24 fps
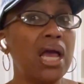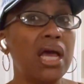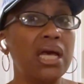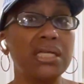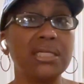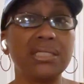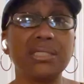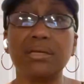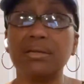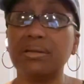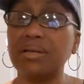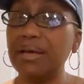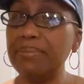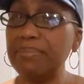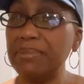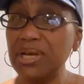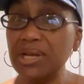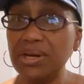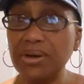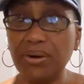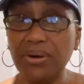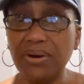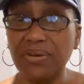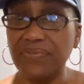So let me
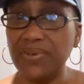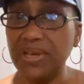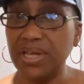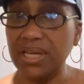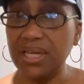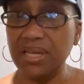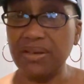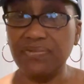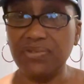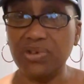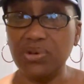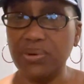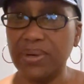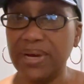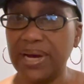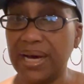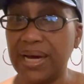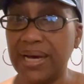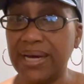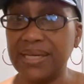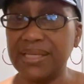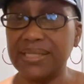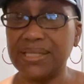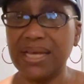know if any of you
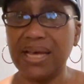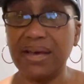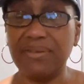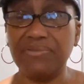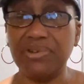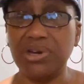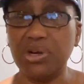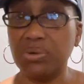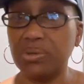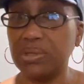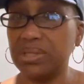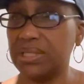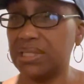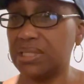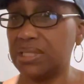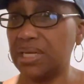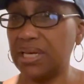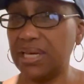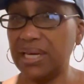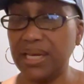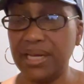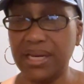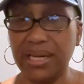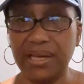guys have noticed
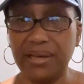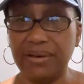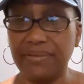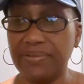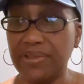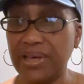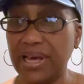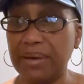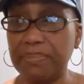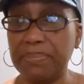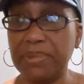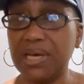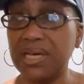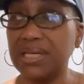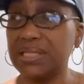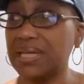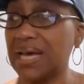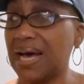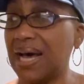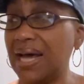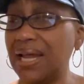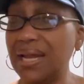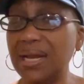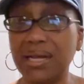any of that, because
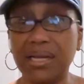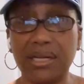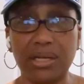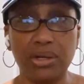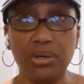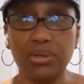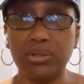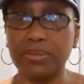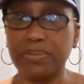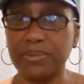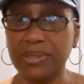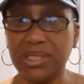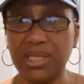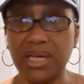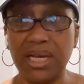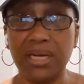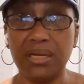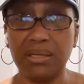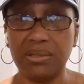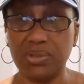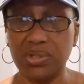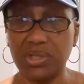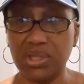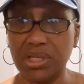I let those
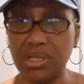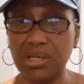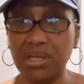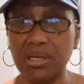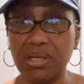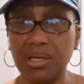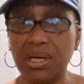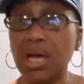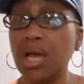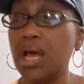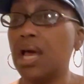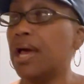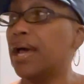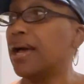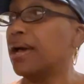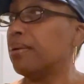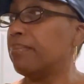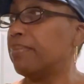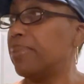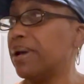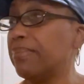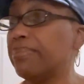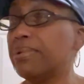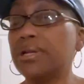potatoes cook.
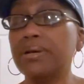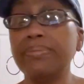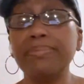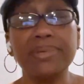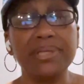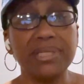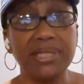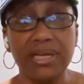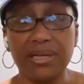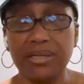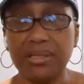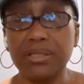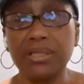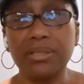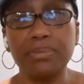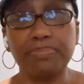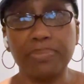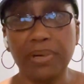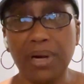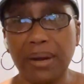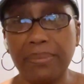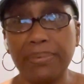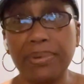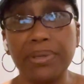Baby, them potatoes
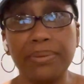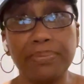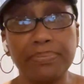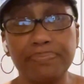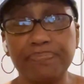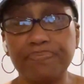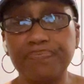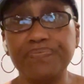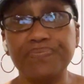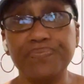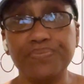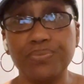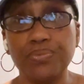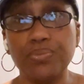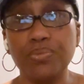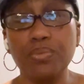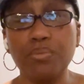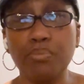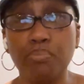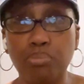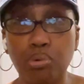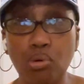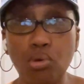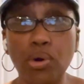probably
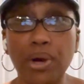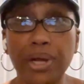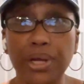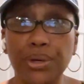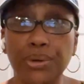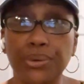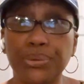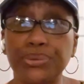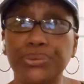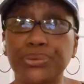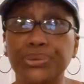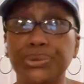boiled